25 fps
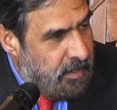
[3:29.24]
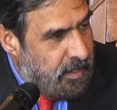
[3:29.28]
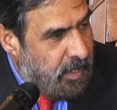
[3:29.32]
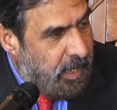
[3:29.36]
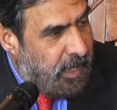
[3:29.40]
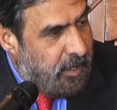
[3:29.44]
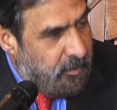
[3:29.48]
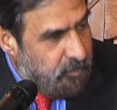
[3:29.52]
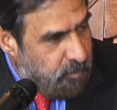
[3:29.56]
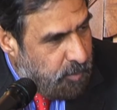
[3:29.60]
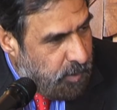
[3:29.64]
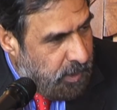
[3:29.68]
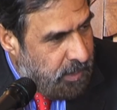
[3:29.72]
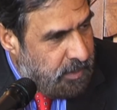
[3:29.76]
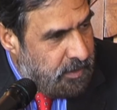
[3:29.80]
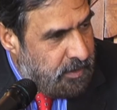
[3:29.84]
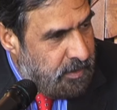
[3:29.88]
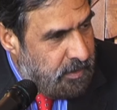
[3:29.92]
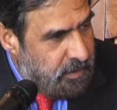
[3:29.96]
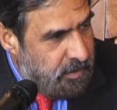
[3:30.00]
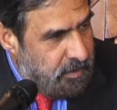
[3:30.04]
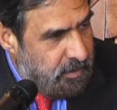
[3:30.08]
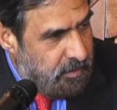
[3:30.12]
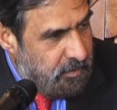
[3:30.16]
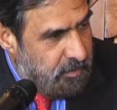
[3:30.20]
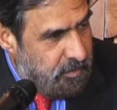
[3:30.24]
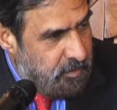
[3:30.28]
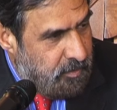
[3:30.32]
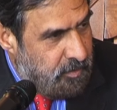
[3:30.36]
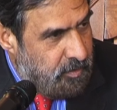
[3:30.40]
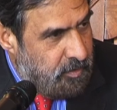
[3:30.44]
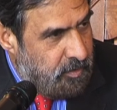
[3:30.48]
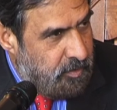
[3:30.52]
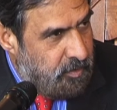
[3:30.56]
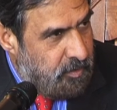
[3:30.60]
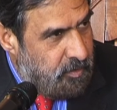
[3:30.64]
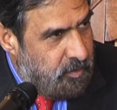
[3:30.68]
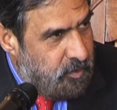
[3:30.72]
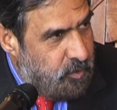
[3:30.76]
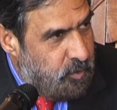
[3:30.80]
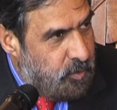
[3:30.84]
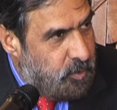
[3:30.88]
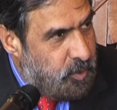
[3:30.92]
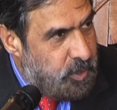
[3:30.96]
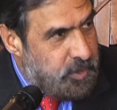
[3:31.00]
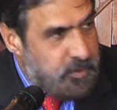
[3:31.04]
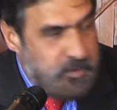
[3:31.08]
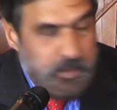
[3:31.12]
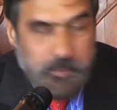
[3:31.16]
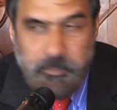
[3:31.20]
I am one
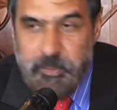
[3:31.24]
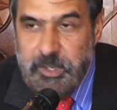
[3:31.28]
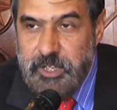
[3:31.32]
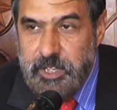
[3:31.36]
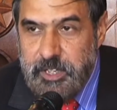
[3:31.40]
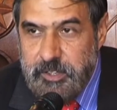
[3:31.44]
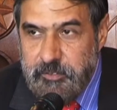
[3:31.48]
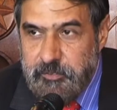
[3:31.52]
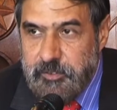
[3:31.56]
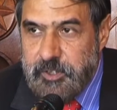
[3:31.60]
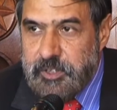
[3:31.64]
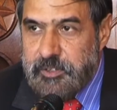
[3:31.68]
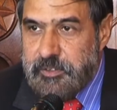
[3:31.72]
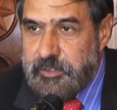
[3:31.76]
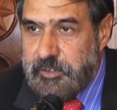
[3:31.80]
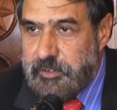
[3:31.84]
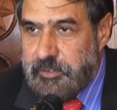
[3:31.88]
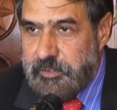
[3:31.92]
who is a believer